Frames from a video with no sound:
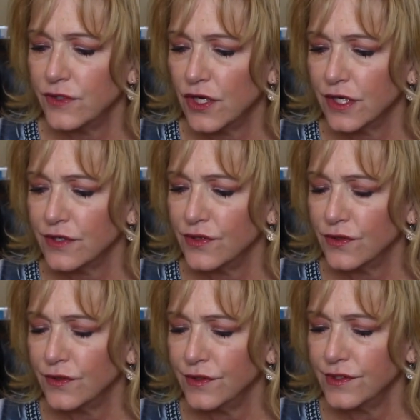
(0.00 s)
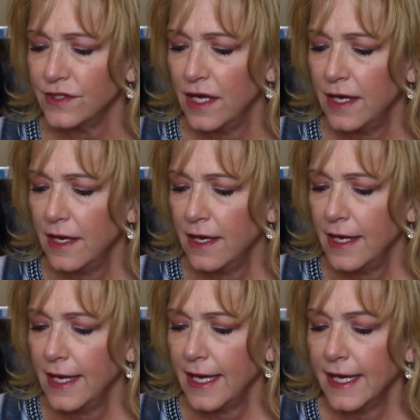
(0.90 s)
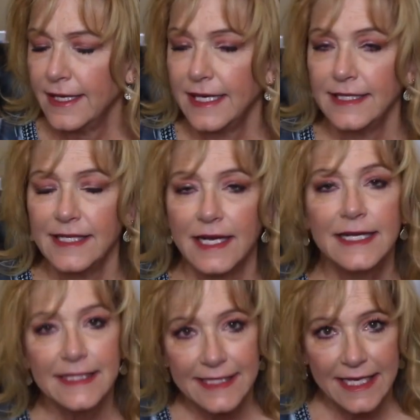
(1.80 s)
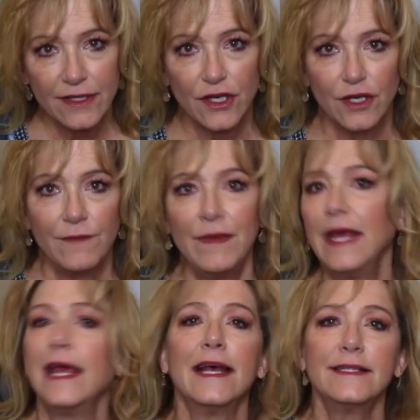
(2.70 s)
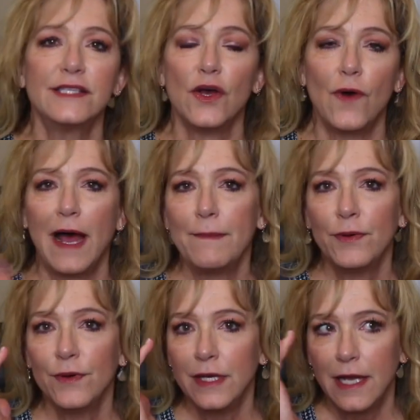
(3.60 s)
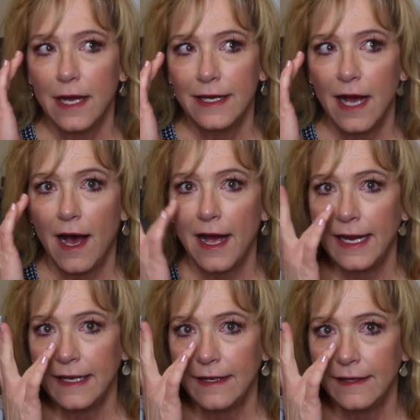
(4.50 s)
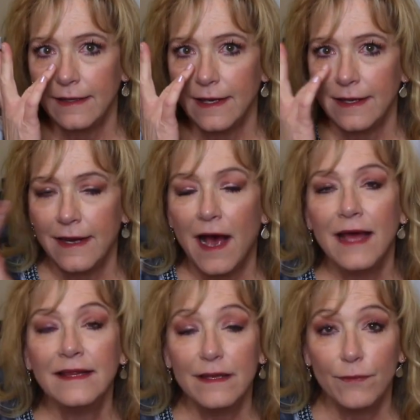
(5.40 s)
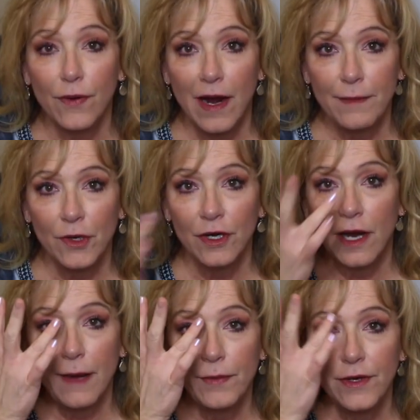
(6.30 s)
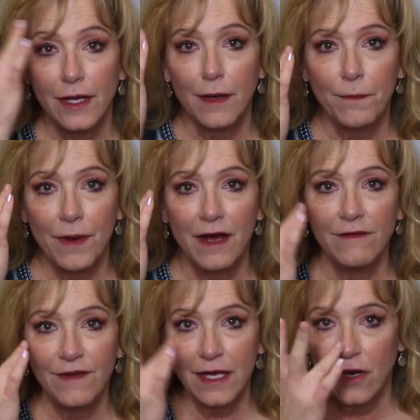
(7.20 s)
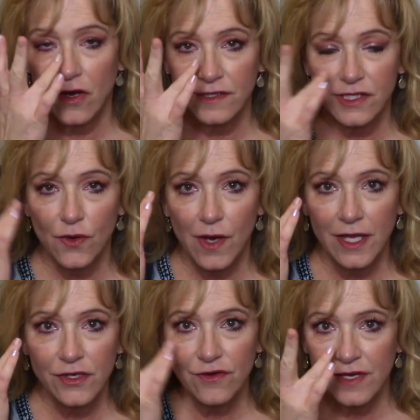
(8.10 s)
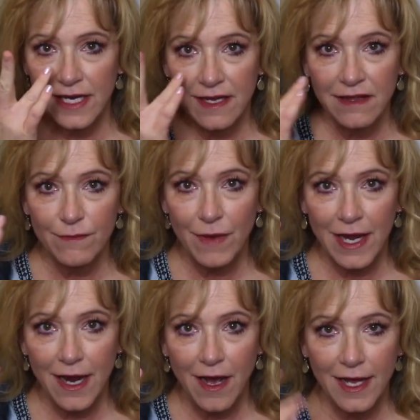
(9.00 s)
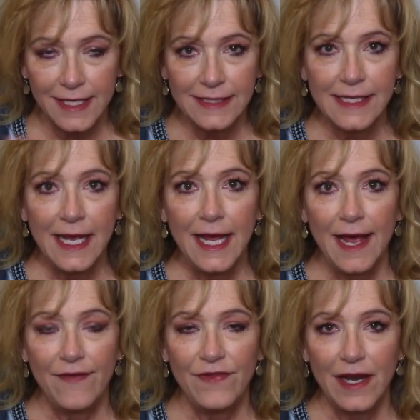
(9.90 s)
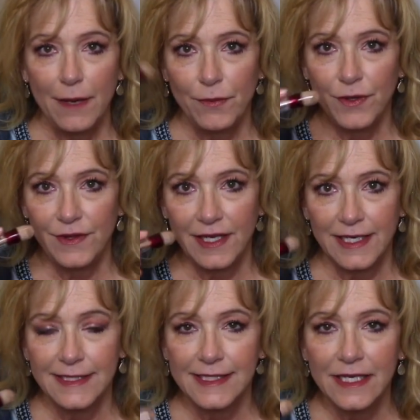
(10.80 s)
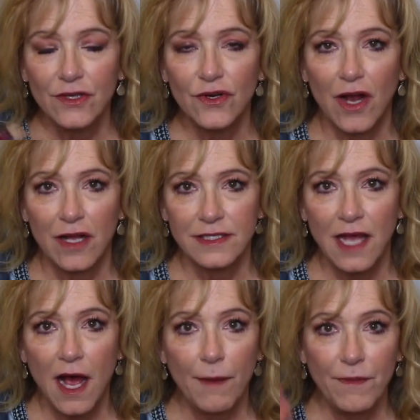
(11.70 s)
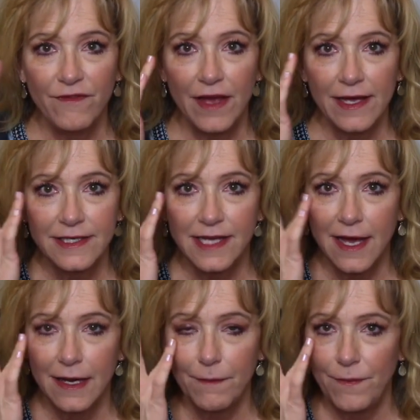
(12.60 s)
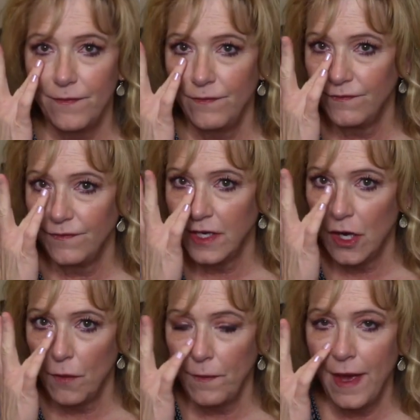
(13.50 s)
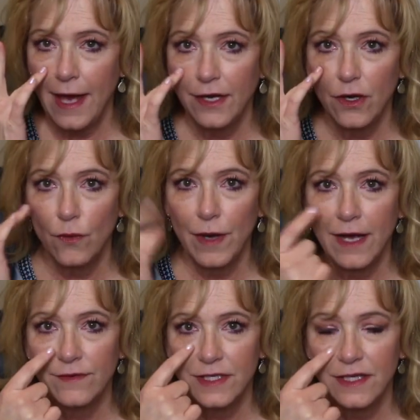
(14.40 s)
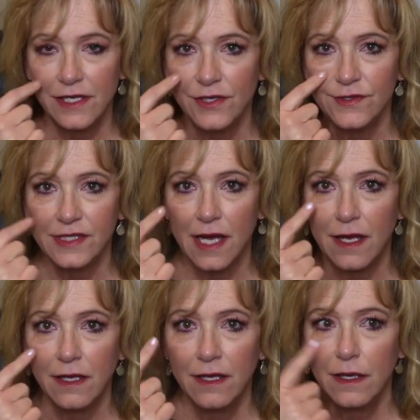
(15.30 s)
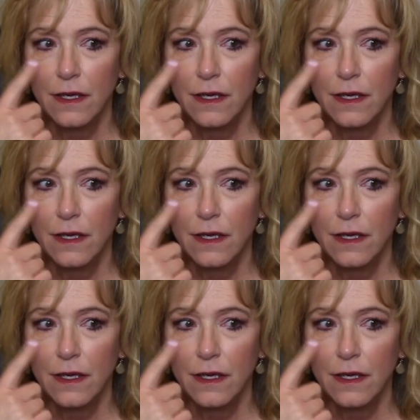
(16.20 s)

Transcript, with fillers: for dark circles. And it's a concealer. And so I put an eyelid primer. I put it above and also underneath my eyes. And then I put the concealer on top of it, kind of, you know, pat it around, and then use a